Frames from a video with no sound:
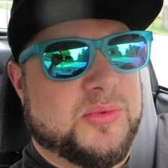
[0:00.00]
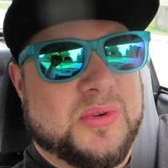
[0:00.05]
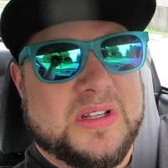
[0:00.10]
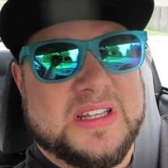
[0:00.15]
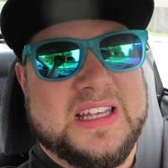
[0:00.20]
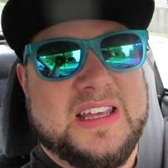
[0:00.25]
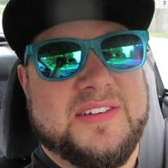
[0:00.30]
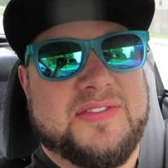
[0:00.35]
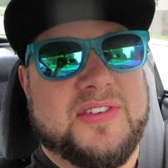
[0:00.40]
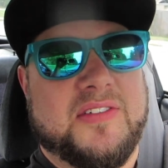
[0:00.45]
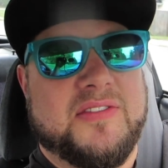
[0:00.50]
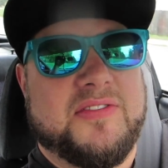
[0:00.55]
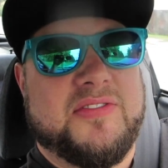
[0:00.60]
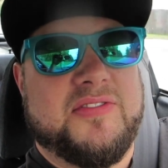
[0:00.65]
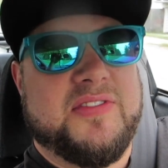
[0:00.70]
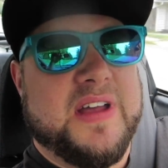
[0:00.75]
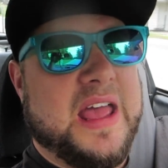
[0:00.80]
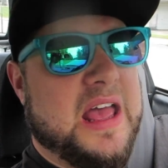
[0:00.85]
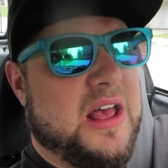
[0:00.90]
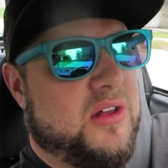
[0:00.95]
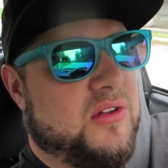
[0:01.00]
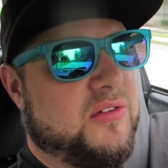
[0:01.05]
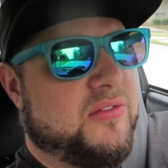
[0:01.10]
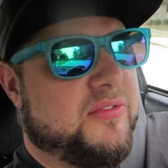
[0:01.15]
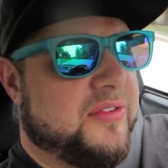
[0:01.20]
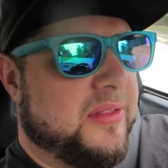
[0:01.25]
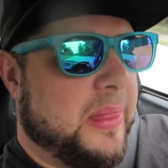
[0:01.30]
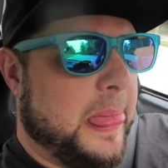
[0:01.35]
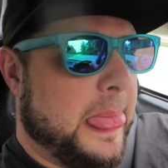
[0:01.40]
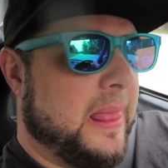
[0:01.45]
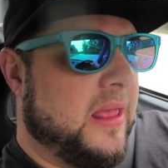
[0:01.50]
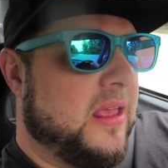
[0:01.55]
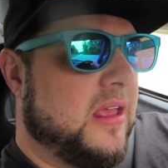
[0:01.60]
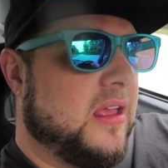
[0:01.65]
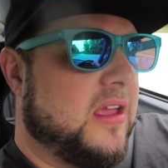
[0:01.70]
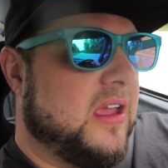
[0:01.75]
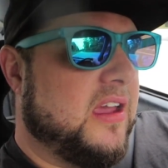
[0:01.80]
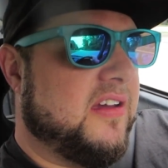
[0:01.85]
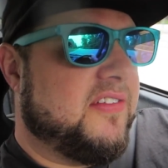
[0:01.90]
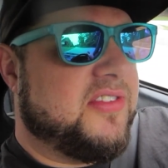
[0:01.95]
relief
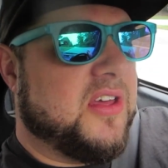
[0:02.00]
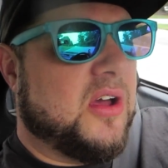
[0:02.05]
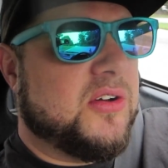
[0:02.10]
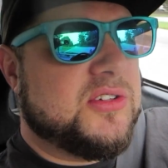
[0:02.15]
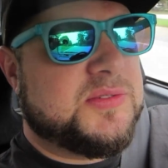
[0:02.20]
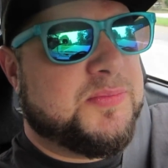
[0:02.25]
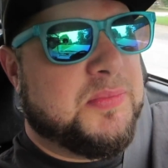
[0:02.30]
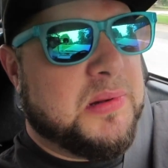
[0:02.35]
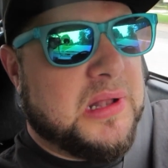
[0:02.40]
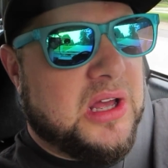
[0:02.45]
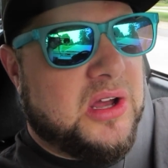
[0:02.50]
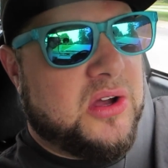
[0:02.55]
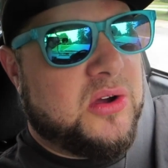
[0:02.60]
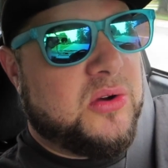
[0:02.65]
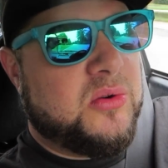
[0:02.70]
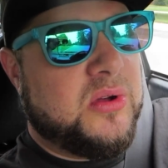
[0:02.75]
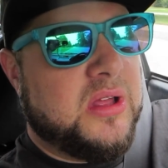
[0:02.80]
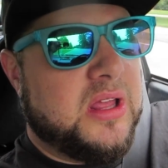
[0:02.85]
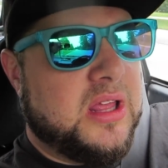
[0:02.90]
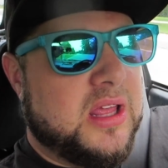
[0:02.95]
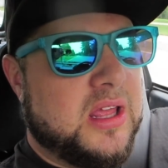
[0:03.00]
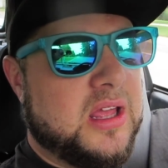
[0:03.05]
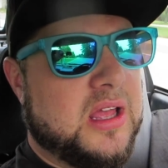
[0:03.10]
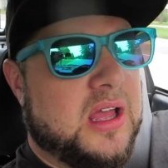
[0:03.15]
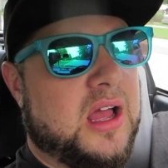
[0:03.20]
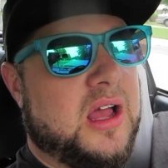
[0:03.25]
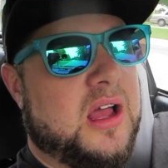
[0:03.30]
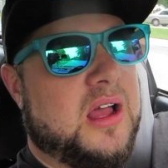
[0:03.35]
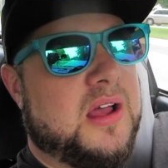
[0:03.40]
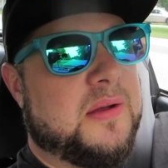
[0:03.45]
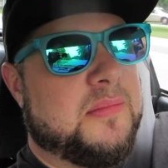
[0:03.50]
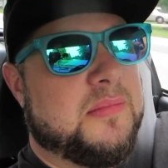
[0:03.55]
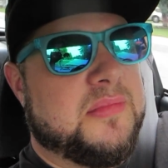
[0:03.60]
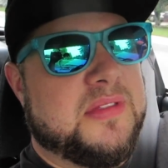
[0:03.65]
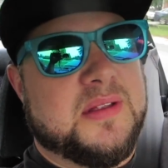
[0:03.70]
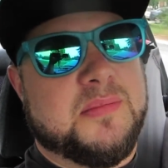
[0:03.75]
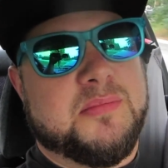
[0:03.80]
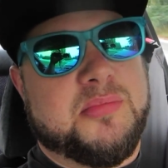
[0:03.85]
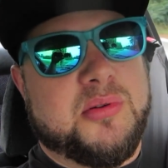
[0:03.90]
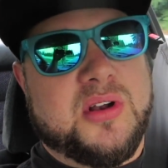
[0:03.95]
valve. If those blow,
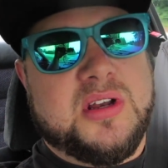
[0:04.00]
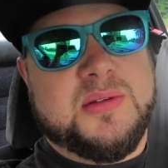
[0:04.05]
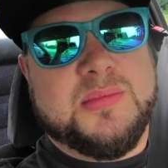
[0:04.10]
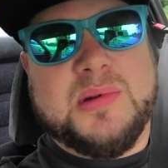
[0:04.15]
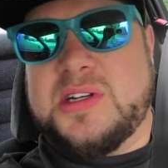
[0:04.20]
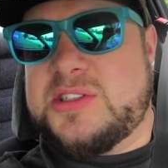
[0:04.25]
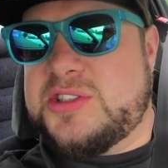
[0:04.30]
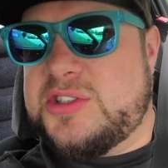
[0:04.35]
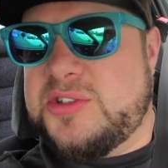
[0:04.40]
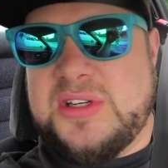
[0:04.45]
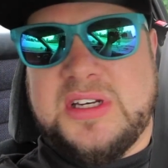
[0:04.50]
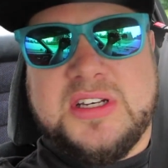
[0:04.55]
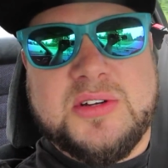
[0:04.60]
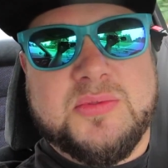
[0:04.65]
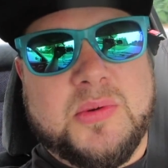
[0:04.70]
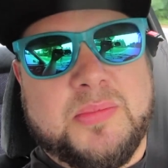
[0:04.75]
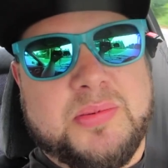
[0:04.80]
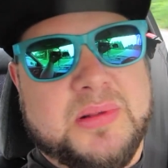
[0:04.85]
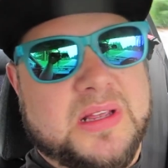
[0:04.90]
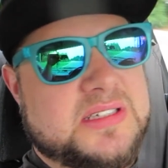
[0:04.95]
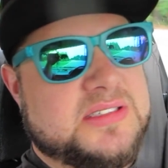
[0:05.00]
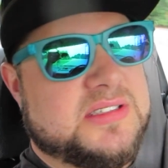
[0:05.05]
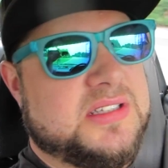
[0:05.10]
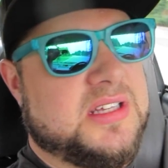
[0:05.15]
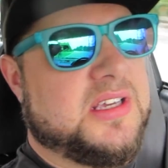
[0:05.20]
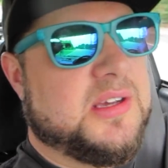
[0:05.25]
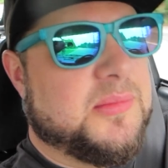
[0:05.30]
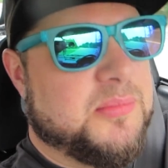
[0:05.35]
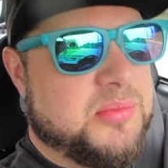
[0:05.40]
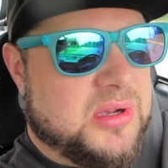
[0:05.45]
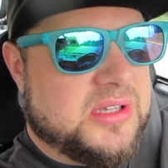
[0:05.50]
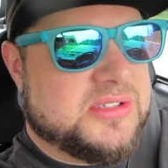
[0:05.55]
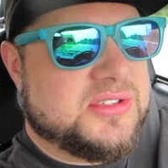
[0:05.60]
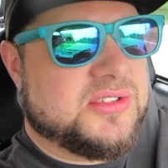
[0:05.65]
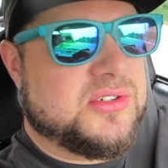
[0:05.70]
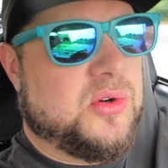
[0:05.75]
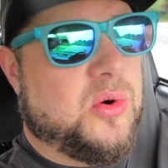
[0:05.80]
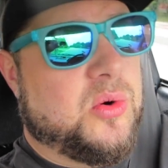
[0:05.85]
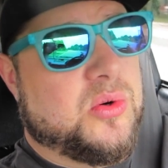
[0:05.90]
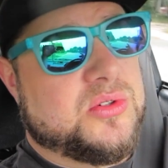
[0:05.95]
then pretty much you need to replace the
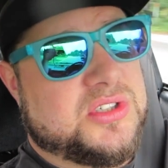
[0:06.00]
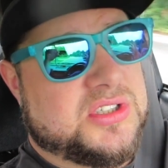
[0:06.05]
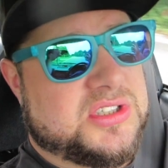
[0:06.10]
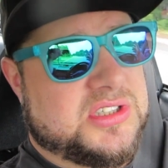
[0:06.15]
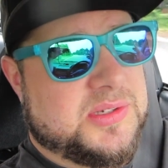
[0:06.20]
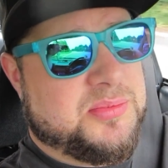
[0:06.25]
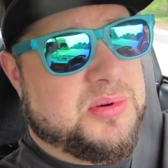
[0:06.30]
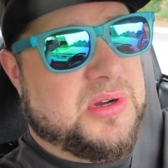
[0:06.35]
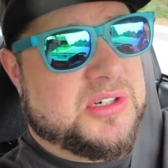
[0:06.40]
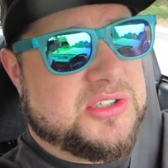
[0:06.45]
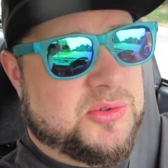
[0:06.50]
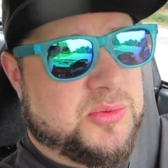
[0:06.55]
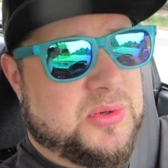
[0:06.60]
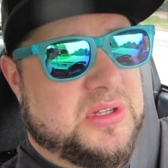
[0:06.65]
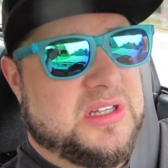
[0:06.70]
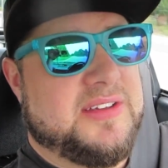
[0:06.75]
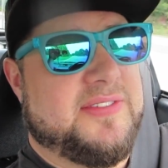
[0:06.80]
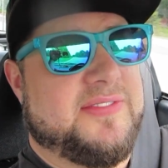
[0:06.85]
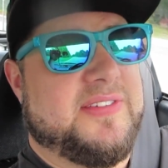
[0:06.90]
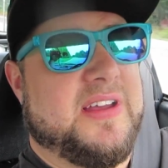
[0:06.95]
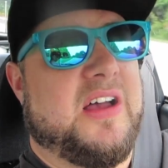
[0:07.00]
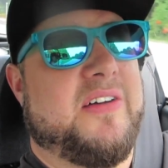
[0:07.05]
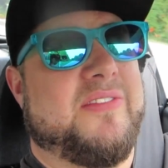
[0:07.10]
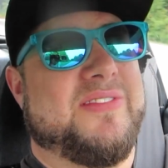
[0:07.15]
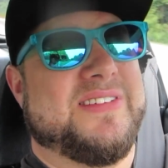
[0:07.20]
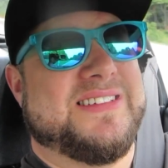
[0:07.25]
compressor or just the pressure relief valve